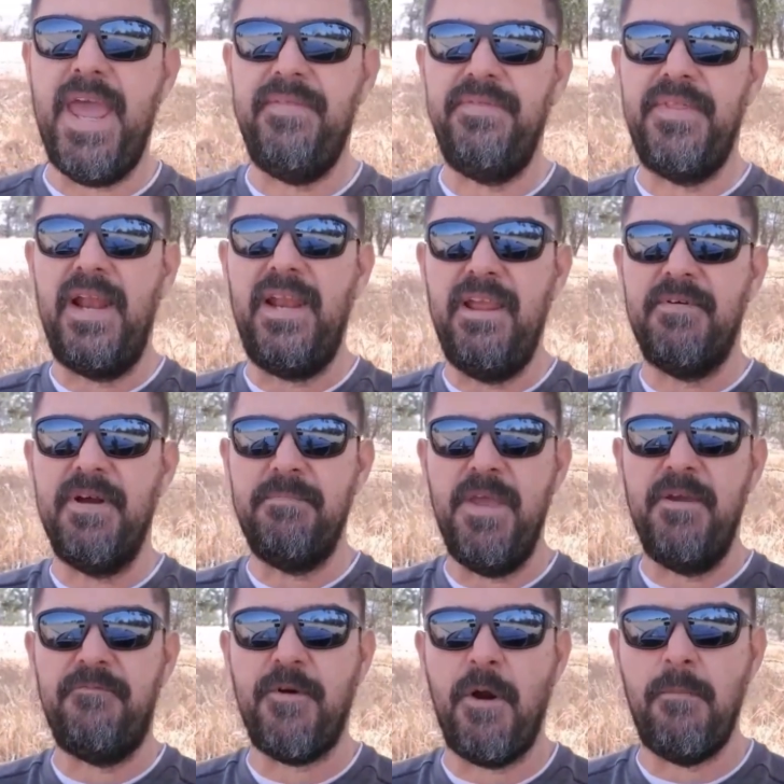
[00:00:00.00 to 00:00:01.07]
and delivered
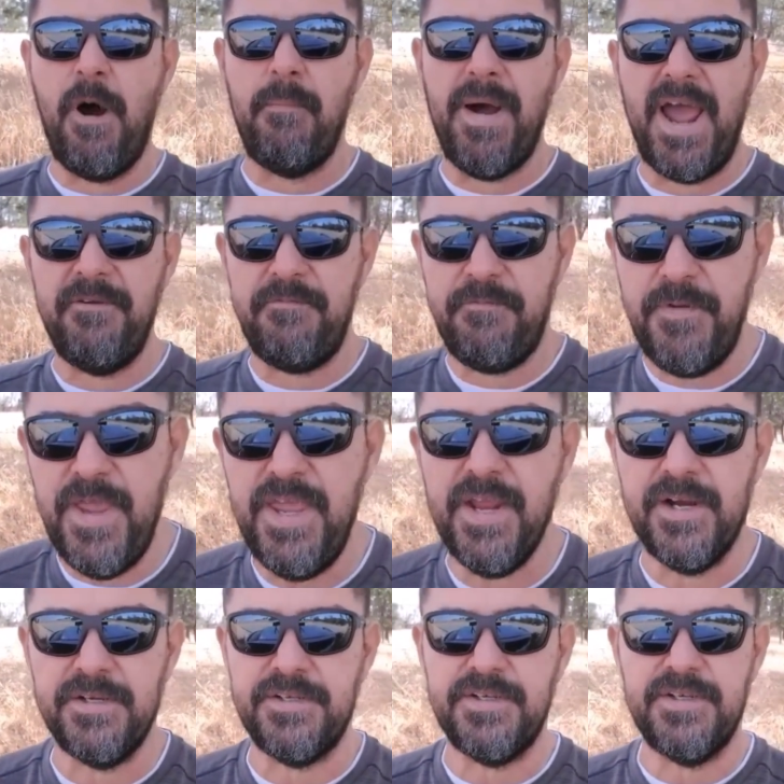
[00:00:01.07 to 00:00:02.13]
me from all my
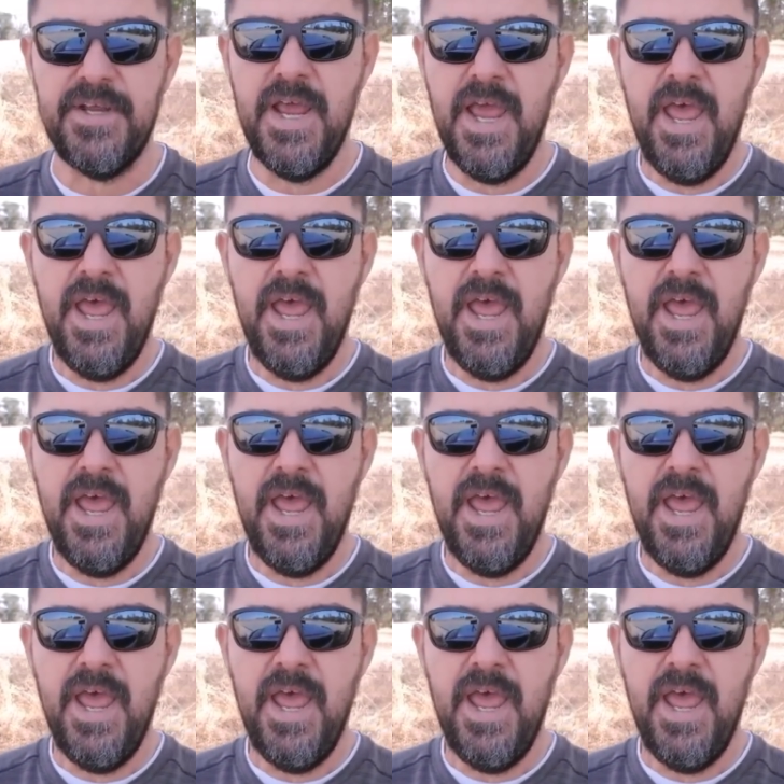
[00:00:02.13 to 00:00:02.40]
fears.